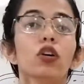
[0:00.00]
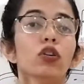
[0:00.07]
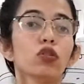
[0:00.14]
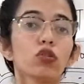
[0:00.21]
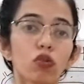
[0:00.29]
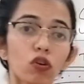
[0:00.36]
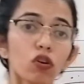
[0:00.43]

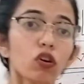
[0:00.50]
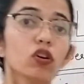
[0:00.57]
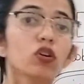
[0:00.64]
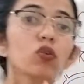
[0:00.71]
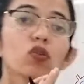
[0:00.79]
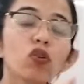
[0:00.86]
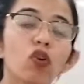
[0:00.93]
So
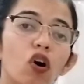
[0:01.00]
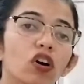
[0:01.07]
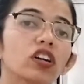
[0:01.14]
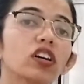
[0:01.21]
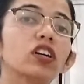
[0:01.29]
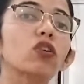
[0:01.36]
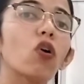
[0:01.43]
to
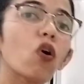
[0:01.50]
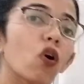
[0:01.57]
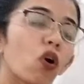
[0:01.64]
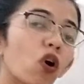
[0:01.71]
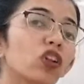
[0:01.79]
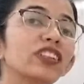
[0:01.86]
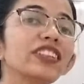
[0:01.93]
conquer
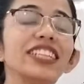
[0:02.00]
all